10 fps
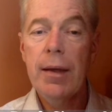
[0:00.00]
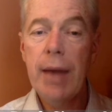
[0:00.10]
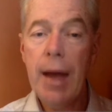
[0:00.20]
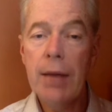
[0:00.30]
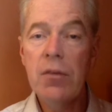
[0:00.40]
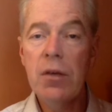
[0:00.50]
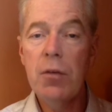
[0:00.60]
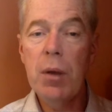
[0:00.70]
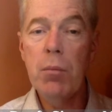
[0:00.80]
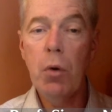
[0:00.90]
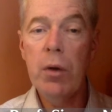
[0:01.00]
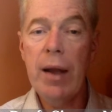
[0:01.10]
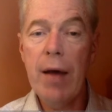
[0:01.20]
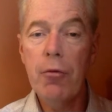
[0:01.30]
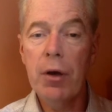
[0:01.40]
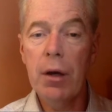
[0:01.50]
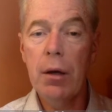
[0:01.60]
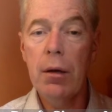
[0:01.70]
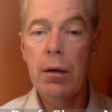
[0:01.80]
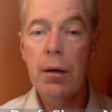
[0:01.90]
Kent had been born in Africa,
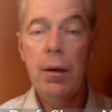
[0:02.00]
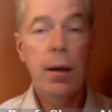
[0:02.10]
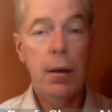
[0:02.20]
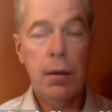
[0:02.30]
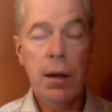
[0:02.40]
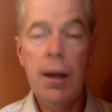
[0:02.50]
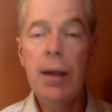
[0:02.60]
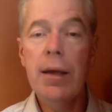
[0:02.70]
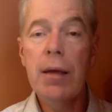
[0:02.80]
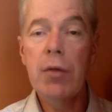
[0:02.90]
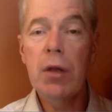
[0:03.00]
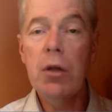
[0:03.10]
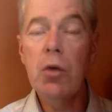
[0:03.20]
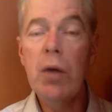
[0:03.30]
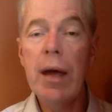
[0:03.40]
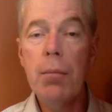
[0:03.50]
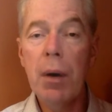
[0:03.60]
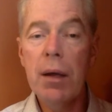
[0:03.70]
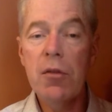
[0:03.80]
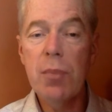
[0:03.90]
clearly given a new name
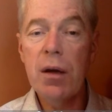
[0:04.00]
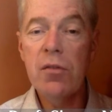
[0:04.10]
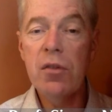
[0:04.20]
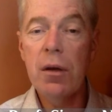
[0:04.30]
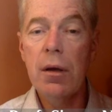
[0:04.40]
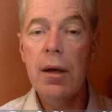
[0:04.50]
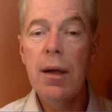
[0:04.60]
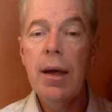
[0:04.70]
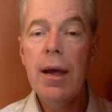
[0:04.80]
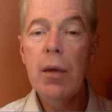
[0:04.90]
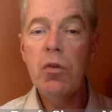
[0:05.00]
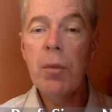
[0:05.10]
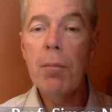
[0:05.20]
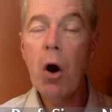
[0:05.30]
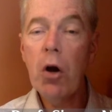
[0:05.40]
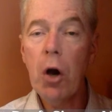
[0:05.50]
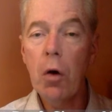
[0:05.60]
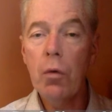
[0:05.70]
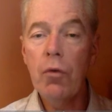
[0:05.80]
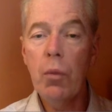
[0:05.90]
by his master. He was a
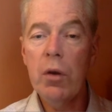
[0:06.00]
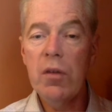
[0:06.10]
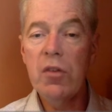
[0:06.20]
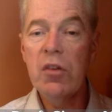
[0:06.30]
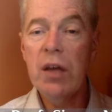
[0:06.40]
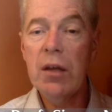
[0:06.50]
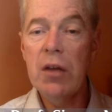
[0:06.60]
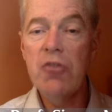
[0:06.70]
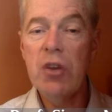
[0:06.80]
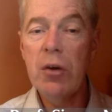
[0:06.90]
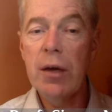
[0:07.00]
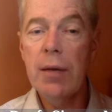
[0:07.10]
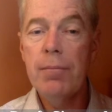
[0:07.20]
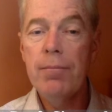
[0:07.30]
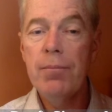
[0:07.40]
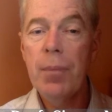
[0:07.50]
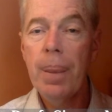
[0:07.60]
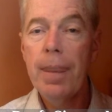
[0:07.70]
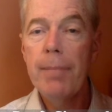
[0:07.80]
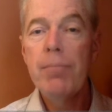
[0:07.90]
Moko from what is today Nigeria.
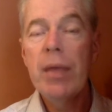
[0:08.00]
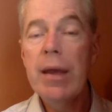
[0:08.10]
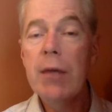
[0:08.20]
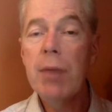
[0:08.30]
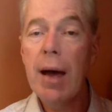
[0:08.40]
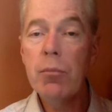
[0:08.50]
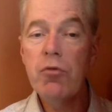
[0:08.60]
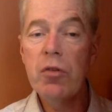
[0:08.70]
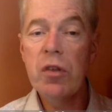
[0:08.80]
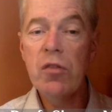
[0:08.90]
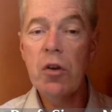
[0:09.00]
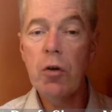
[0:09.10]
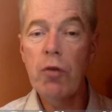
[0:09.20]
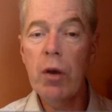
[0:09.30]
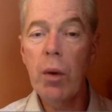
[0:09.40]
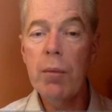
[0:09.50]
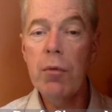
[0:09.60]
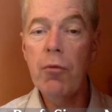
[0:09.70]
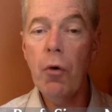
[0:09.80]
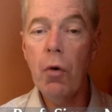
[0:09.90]
He had perhaps resisted or run away
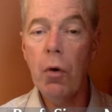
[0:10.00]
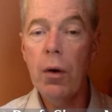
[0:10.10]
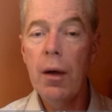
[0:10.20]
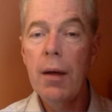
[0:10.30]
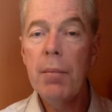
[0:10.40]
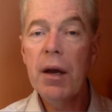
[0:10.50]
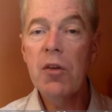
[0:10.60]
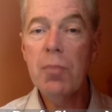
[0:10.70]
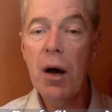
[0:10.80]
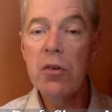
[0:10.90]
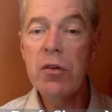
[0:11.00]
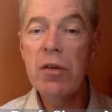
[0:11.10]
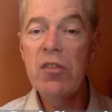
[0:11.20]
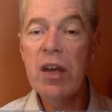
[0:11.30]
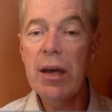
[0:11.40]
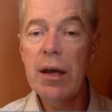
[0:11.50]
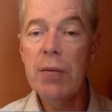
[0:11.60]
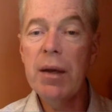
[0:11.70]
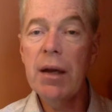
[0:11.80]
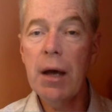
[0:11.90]
before, because part of his ear
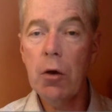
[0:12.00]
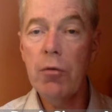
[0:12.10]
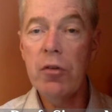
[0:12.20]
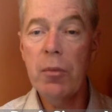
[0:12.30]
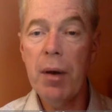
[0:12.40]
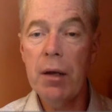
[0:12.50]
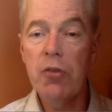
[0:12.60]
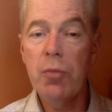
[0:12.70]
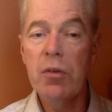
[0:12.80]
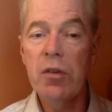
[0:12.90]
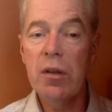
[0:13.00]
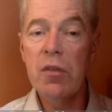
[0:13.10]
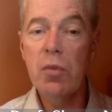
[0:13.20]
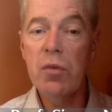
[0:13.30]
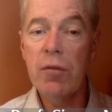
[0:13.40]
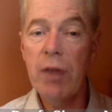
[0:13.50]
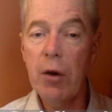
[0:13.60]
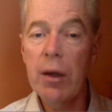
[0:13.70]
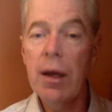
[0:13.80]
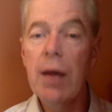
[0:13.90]
had been cut off as a punishment, and this was a
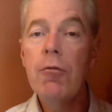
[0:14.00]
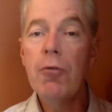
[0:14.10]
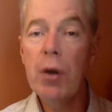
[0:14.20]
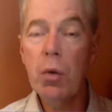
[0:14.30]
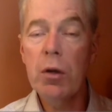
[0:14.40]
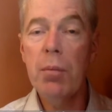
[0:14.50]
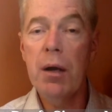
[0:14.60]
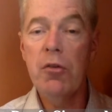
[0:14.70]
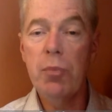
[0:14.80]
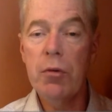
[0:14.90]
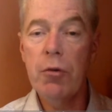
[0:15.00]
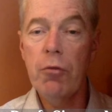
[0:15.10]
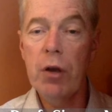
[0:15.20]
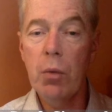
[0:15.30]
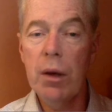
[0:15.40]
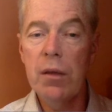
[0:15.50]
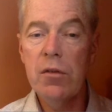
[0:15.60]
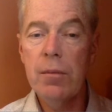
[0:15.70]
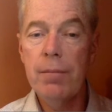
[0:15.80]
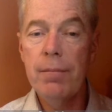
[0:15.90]
very frequent punishment for runaways.